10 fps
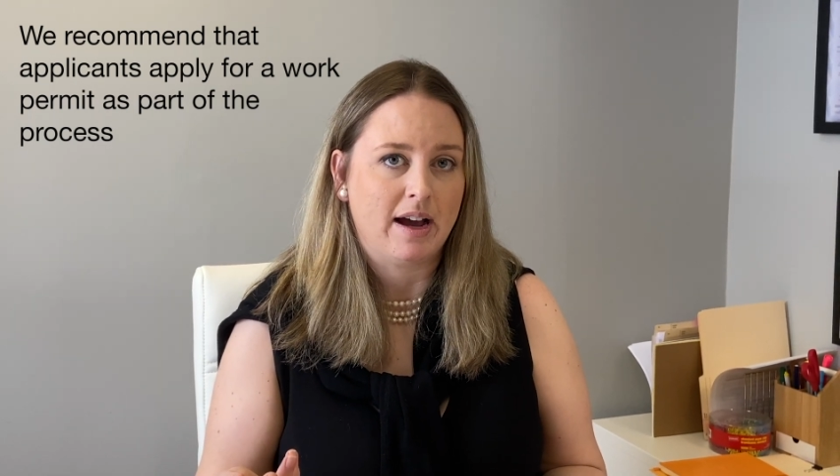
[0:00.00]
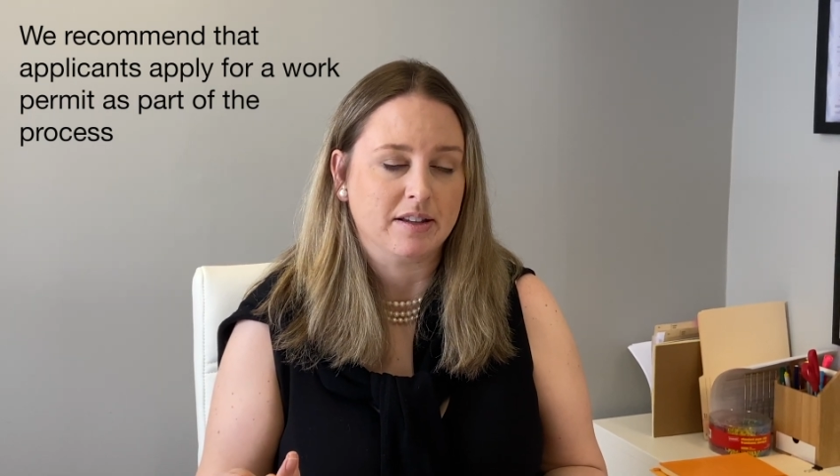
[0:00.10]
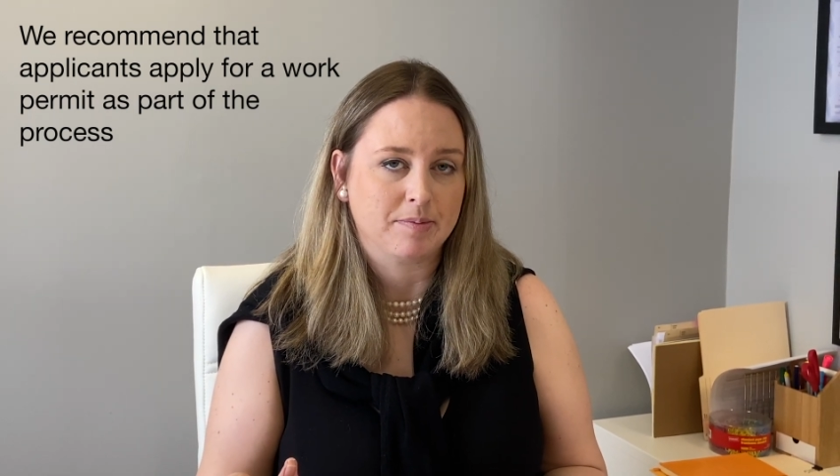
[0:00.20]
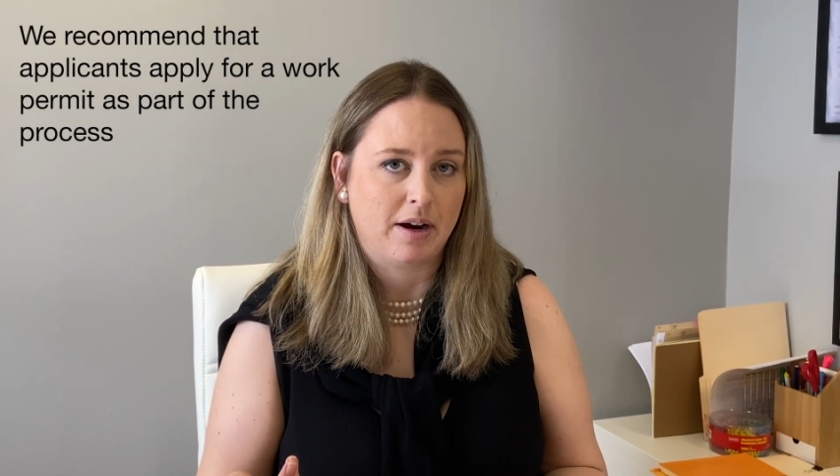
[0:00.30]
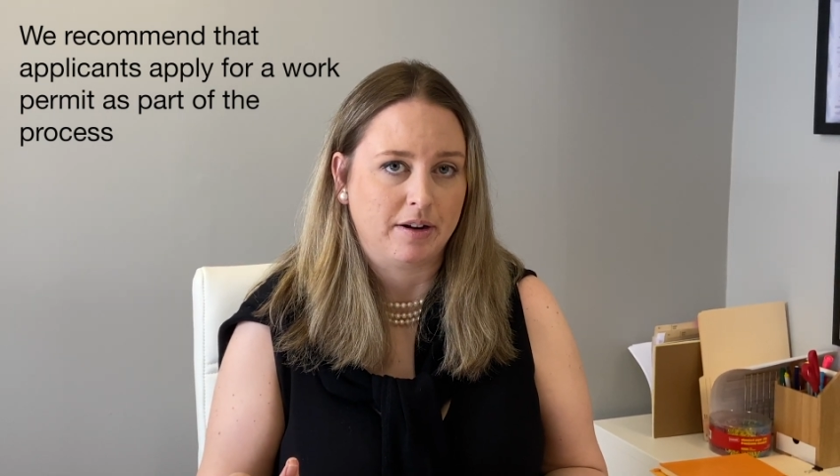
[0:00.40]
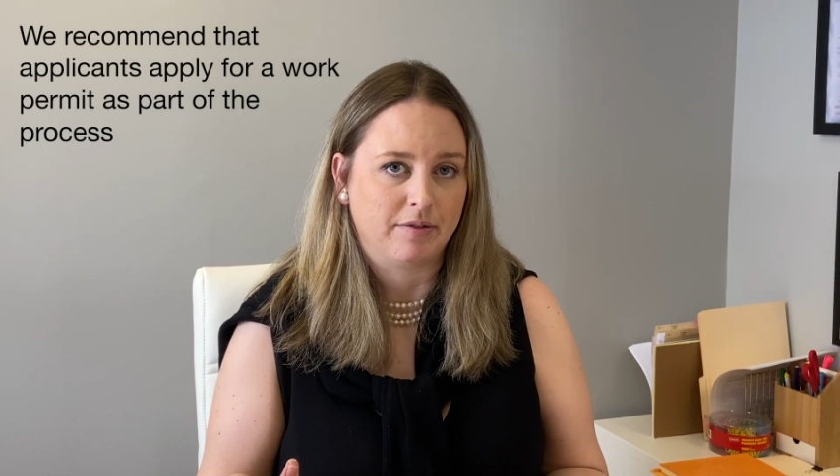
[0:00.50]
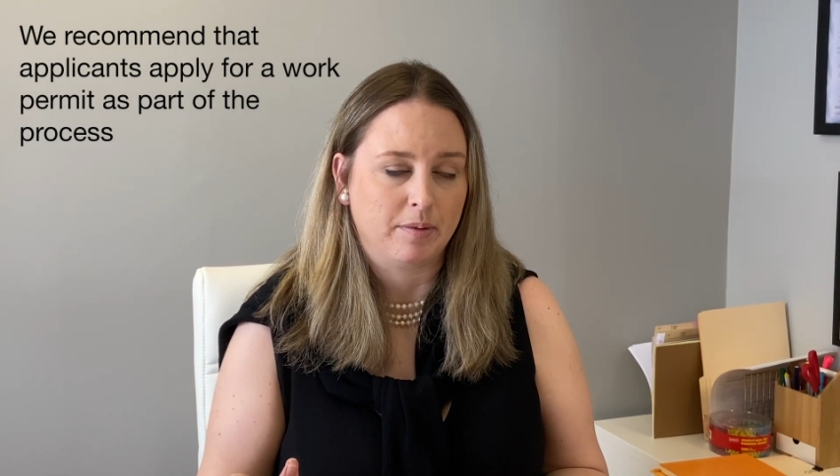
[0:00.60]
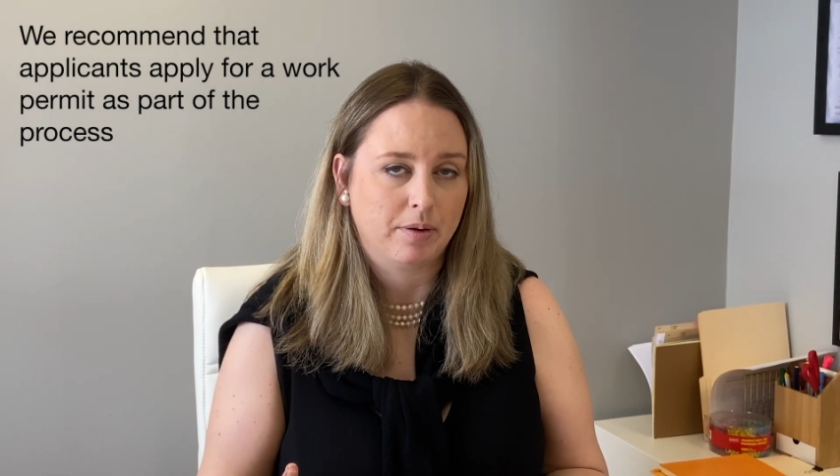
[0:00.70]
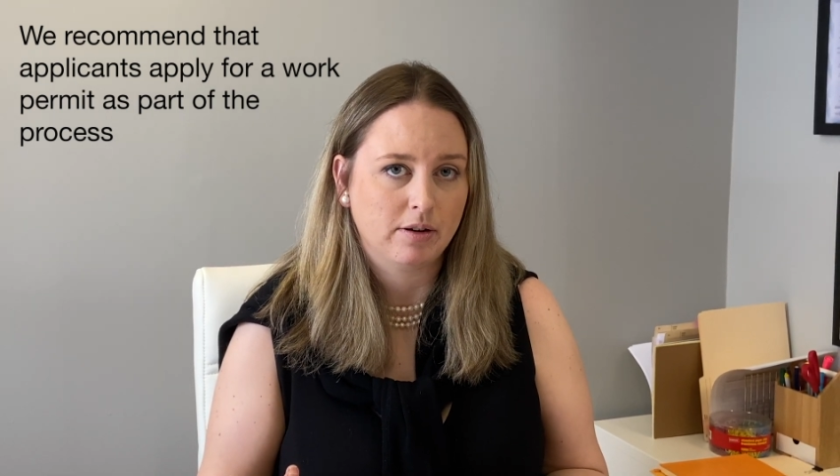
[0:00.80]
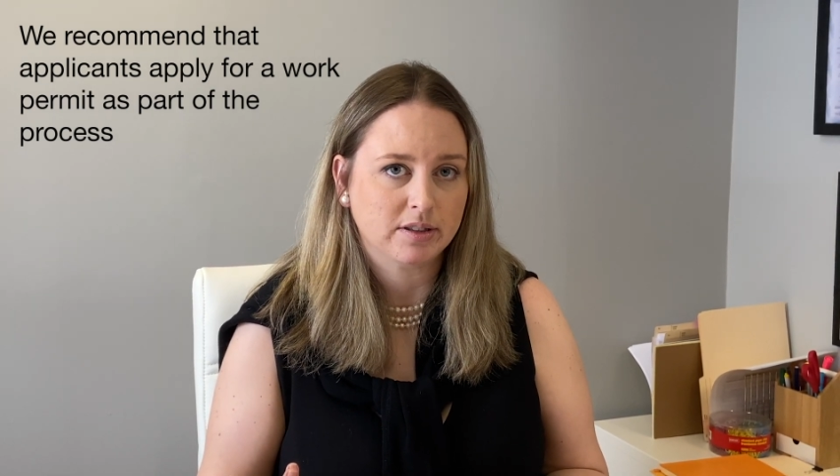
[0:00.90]
as part of the
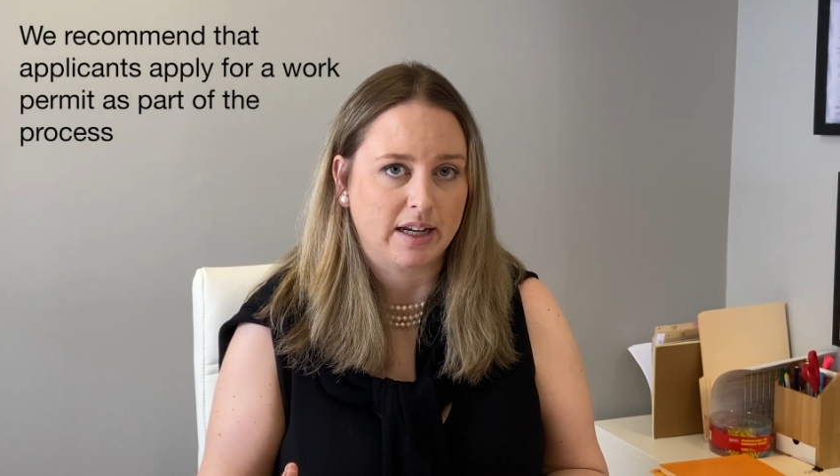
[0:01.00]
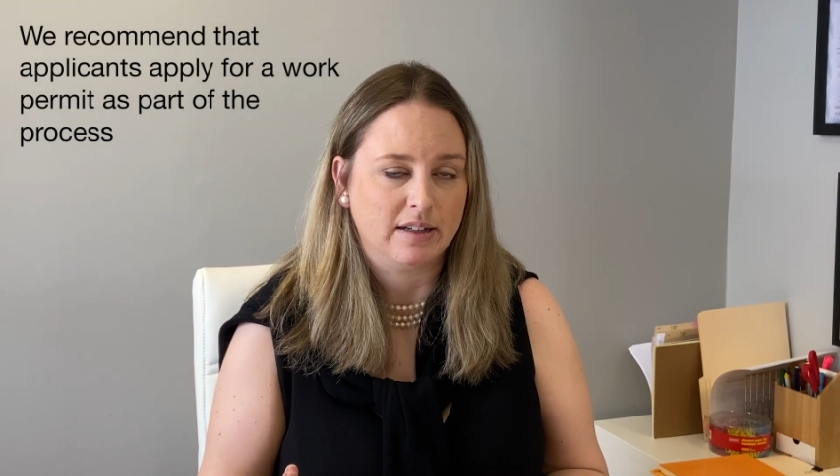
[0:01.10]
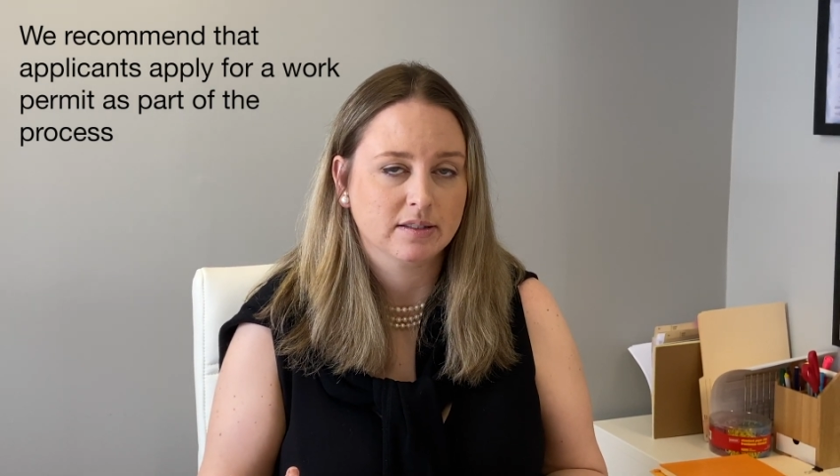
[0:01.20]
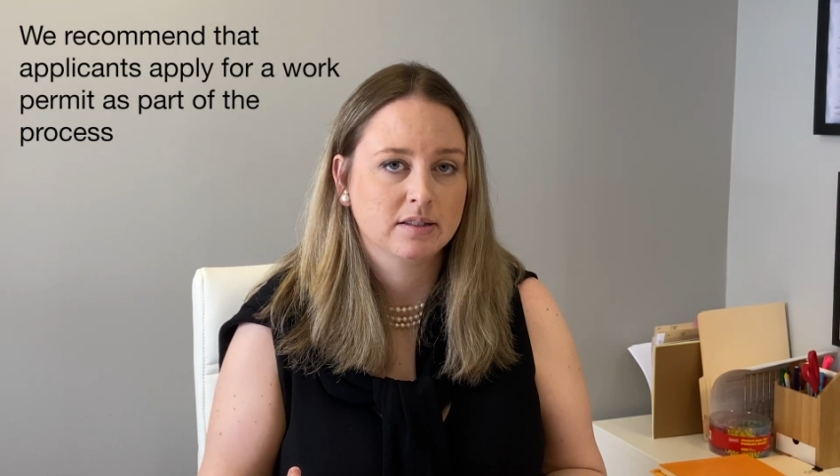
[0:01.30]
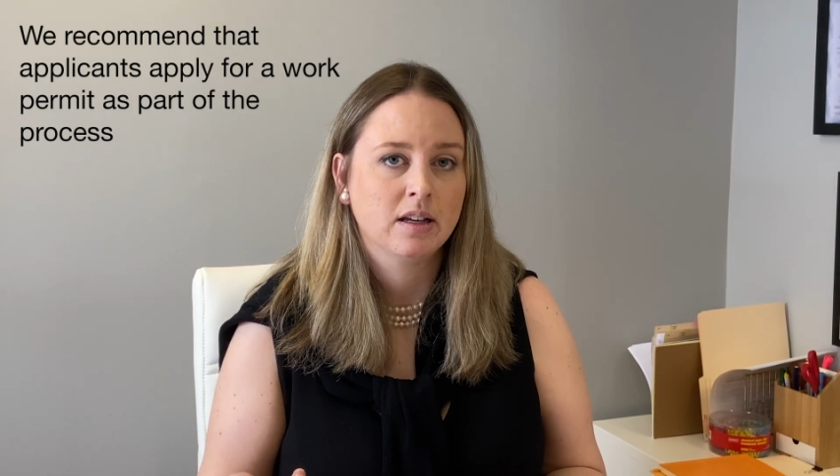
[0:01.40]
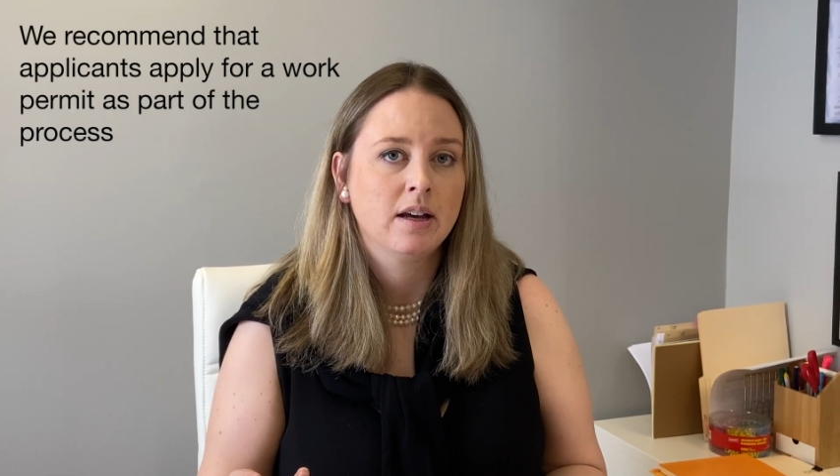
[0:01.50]
process.